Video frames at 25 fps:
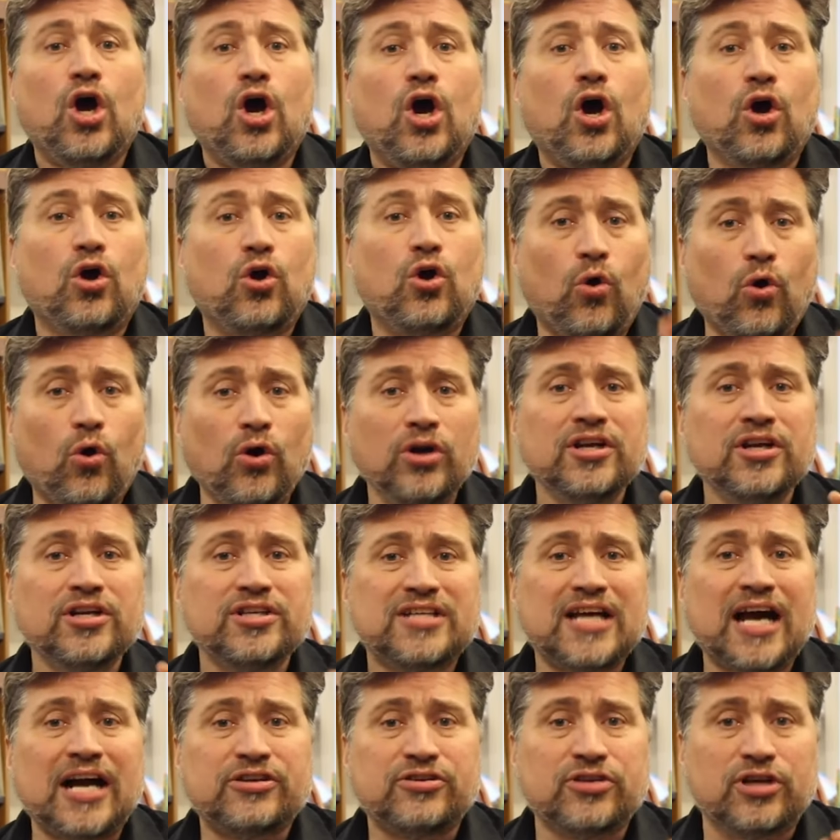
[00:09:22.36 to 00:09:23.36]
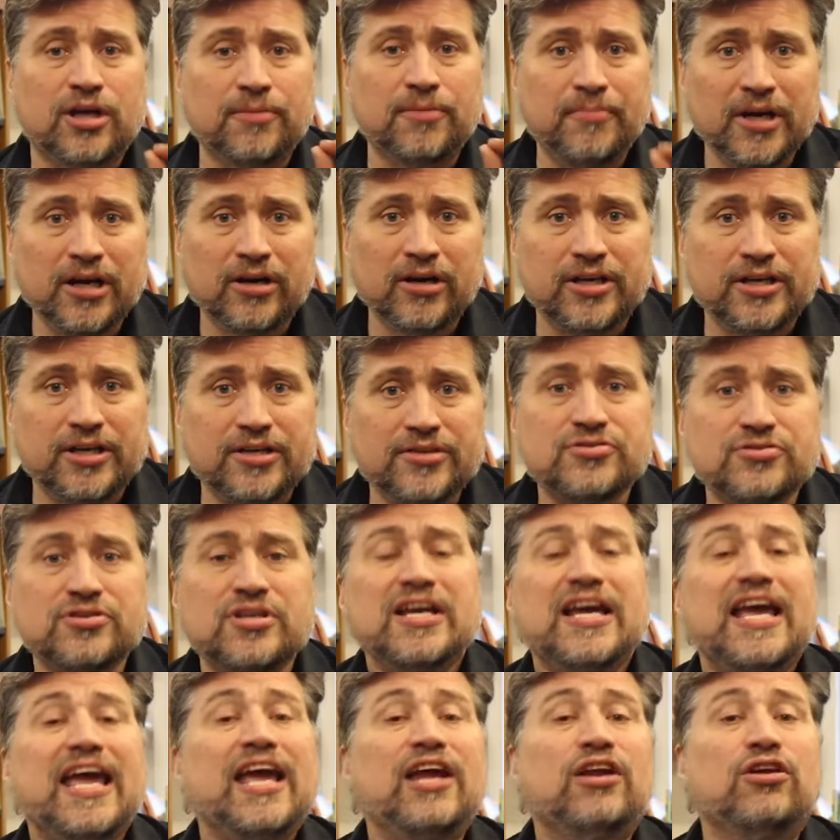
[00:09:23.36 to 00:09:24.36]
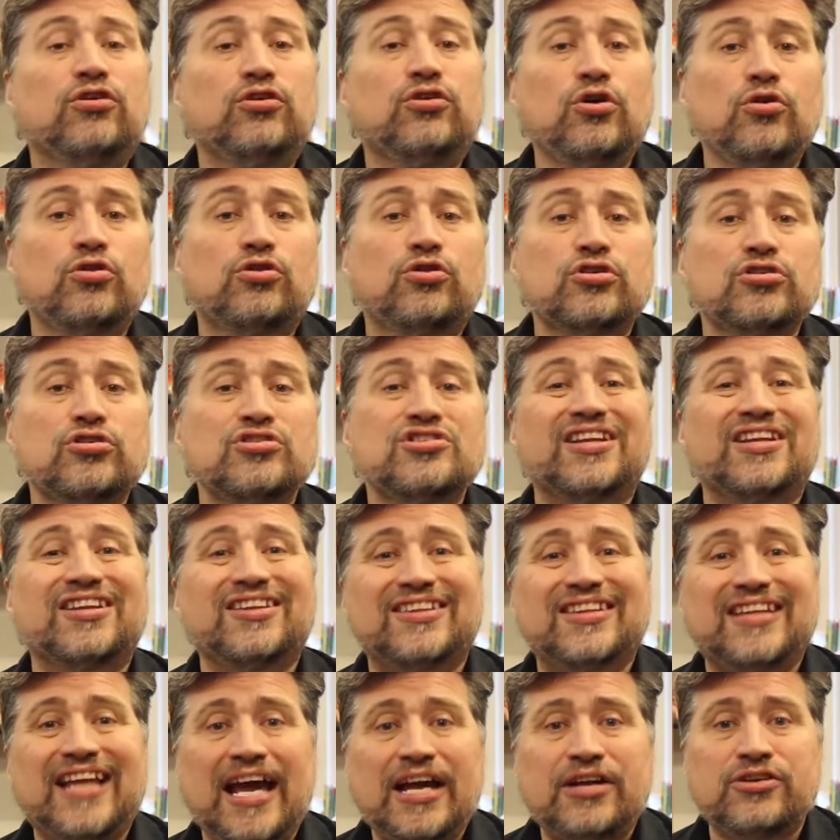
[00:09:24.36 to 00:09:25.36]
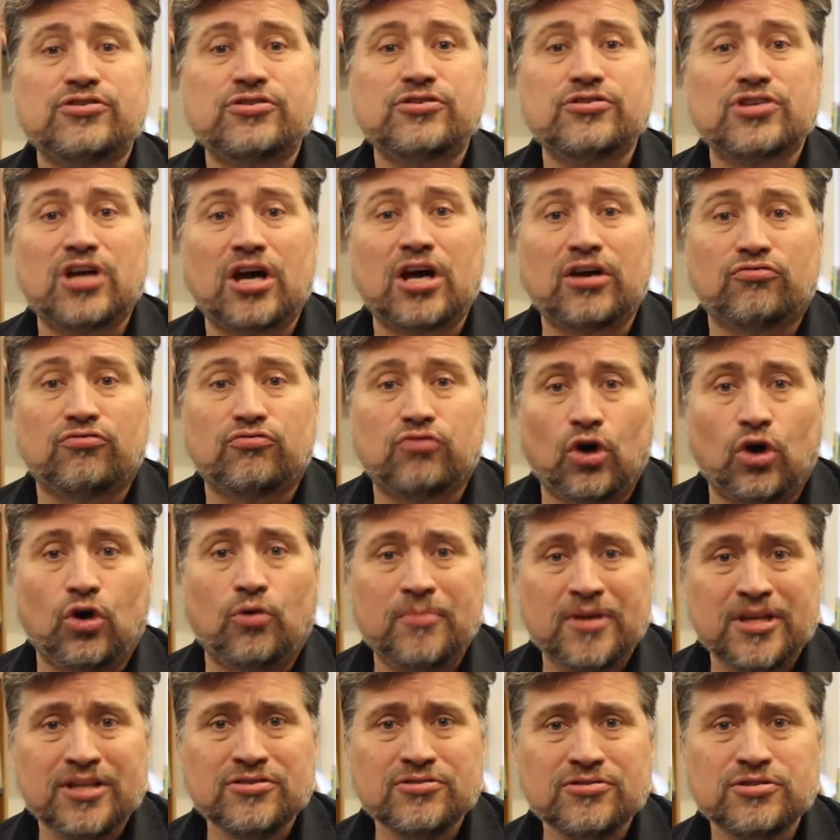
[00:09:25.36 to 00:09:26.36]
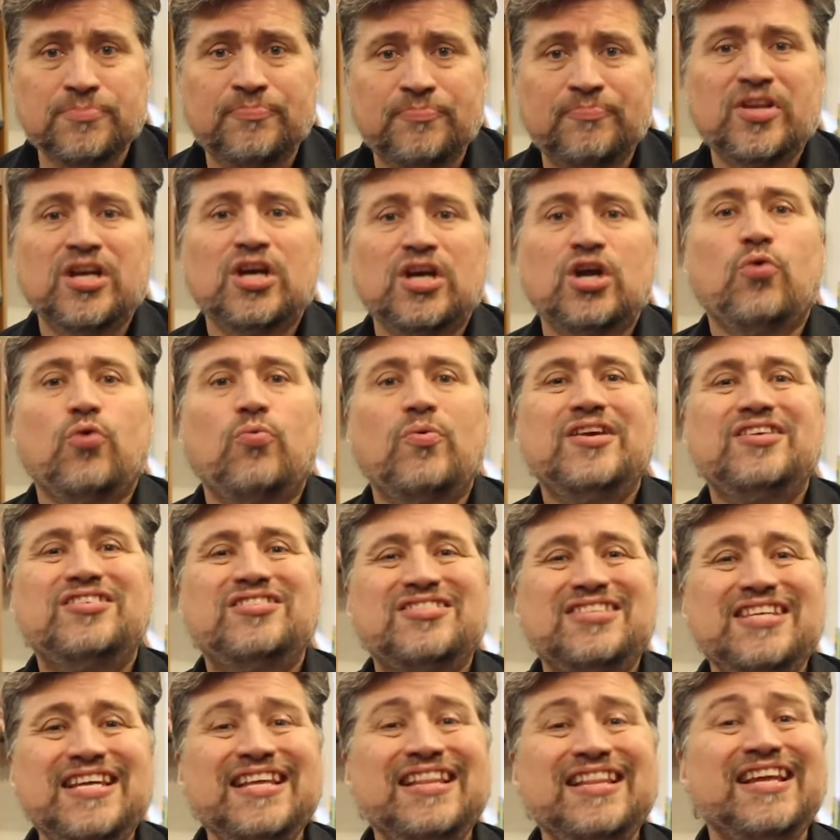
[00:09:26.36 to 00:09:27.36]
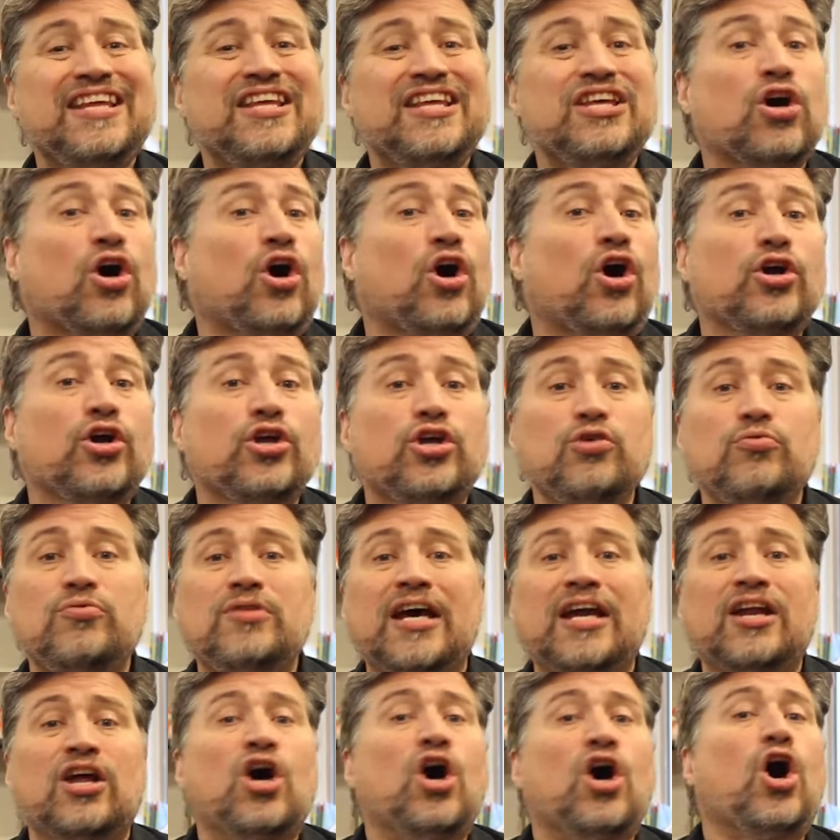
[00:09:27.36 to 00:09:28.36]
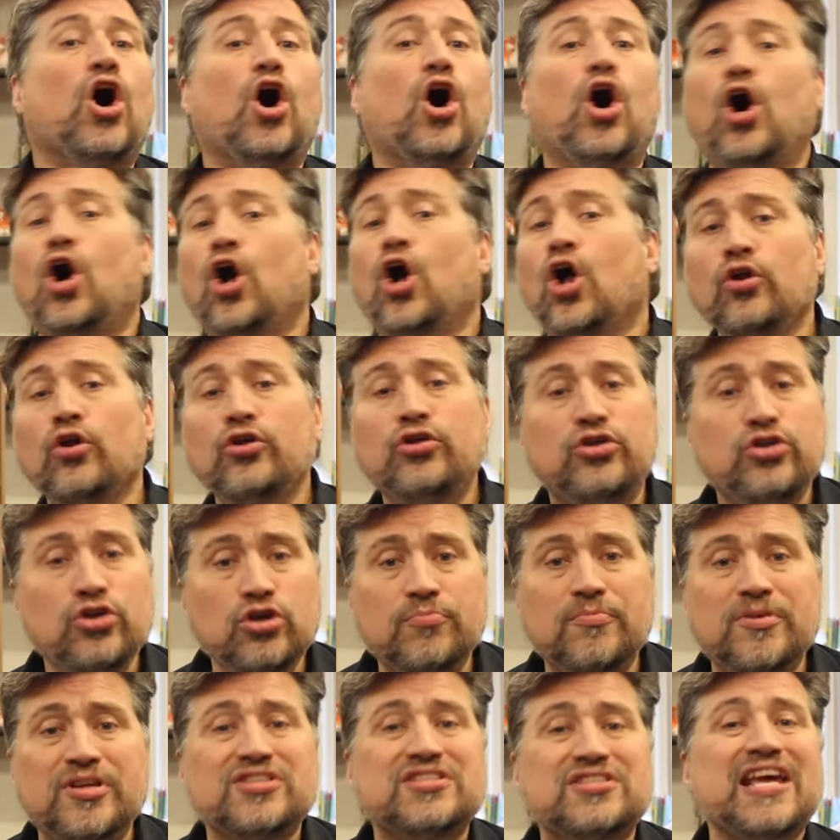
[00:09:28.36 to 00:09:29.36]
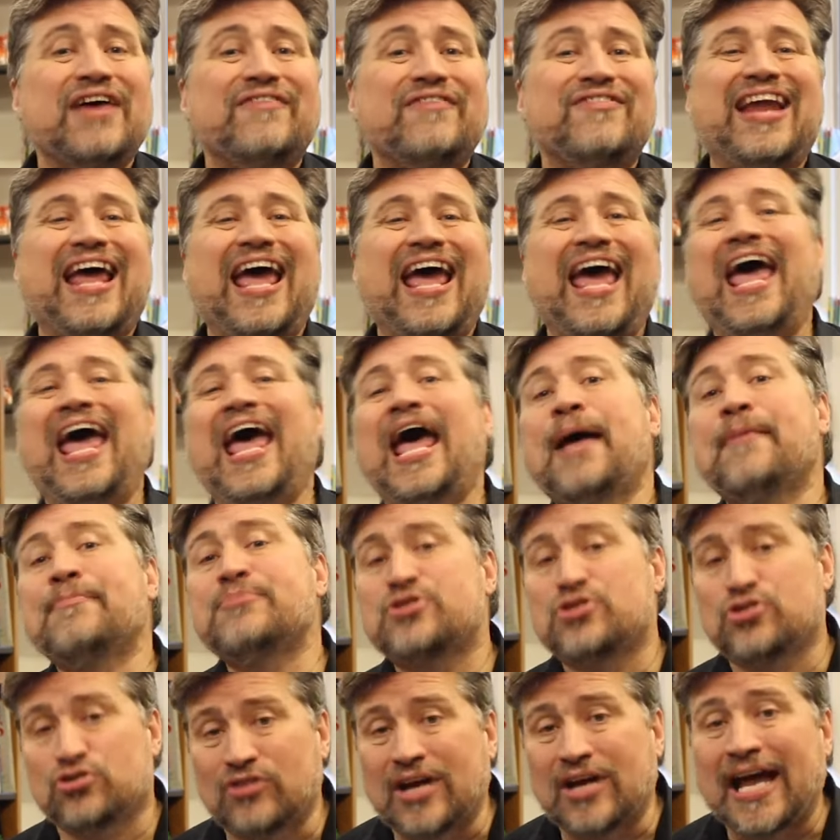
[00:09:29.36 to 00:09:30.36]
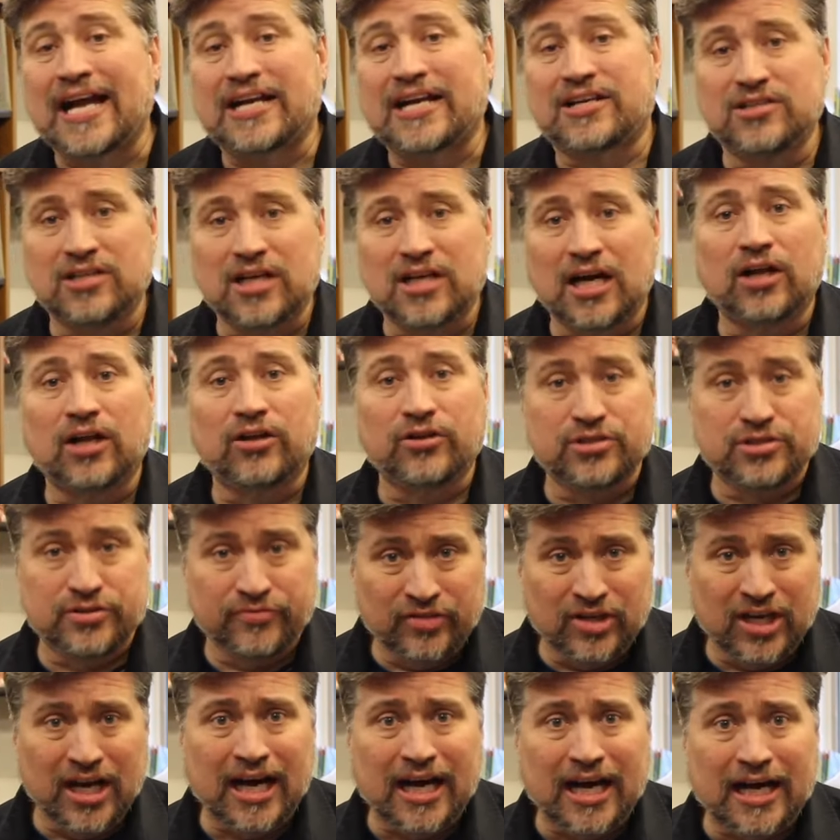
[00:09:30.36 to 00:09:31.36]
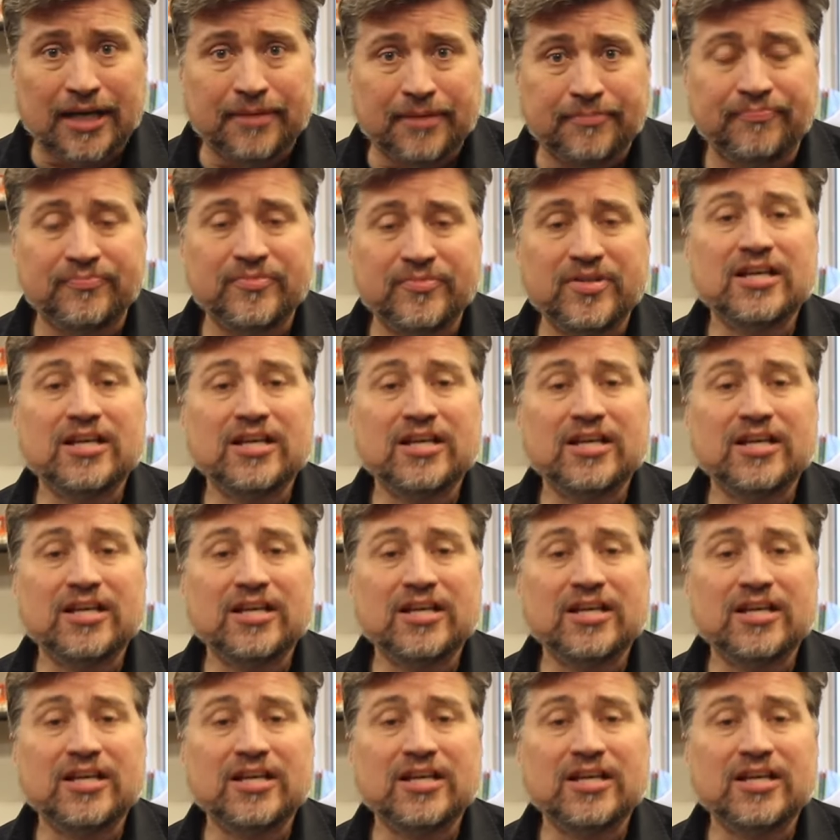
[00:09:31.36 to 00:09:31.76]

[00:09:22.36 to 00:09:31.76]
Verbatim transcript: According to Doctor Kamiris, in Luther's lectures on Romans, we see that he argued that all humans have an abstract knowledge of God.